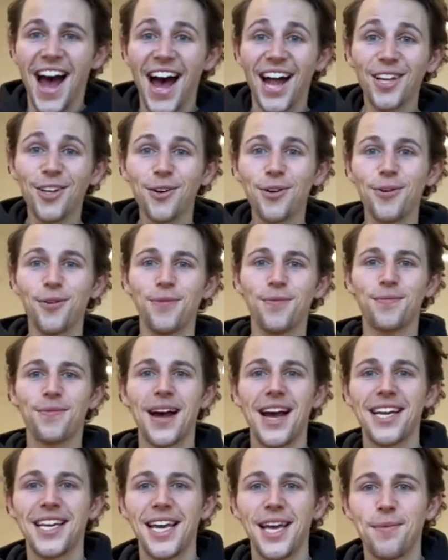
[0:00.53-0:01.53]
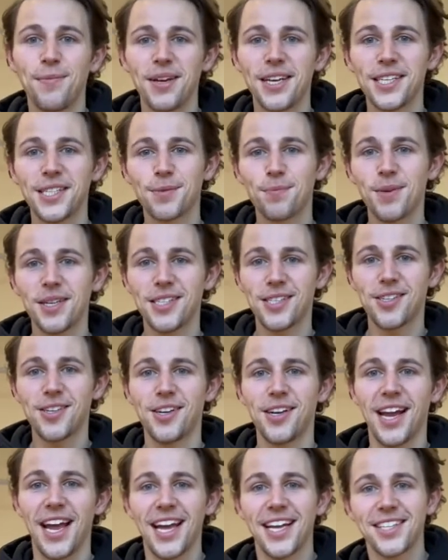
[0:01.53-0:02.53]
Hello, my name is
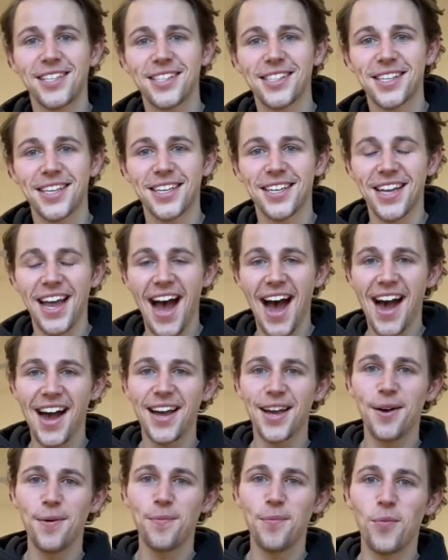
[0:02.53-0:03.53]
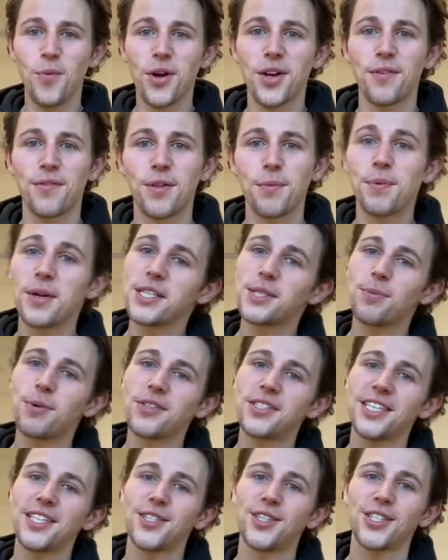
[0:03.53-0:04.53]
Mr. Aitchison. I am one of the
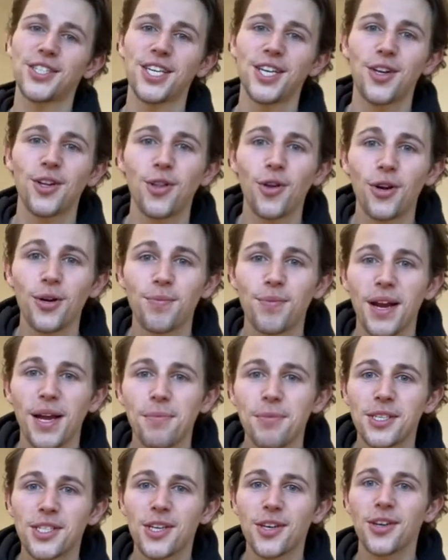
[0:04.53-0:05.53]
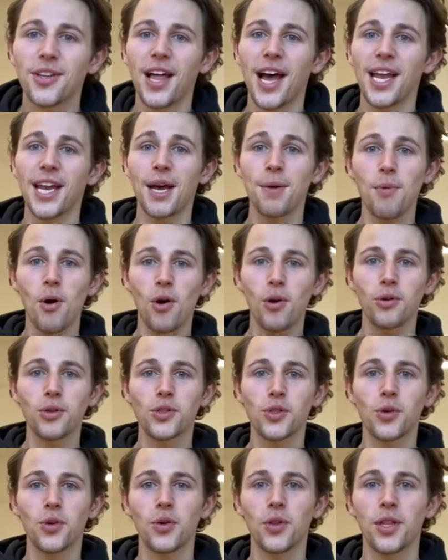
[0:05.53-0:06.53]
principal teachers here at Lauren Primary School, and I'm
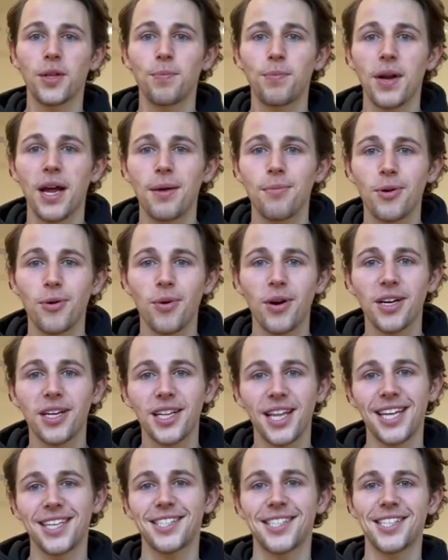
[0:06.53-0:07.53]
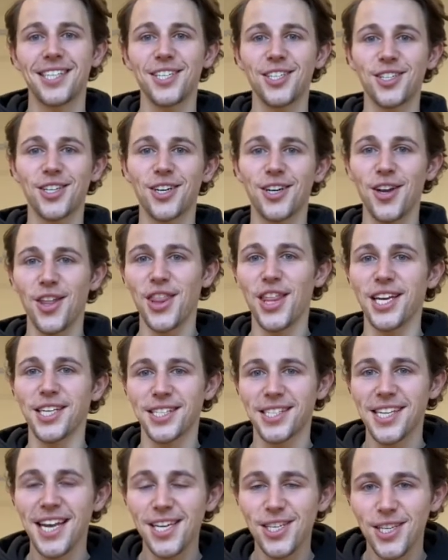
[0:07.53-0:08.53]
also the Primary 1 class teacher
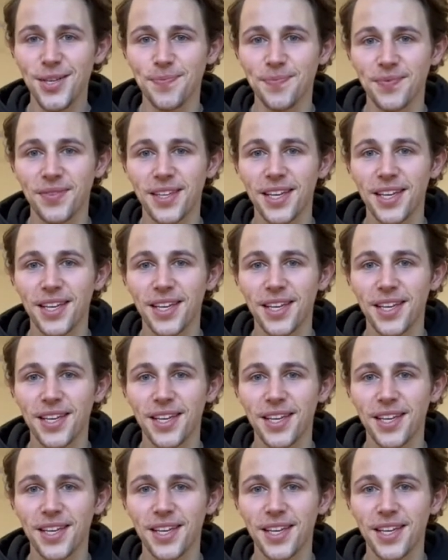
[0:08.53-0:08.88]
this session.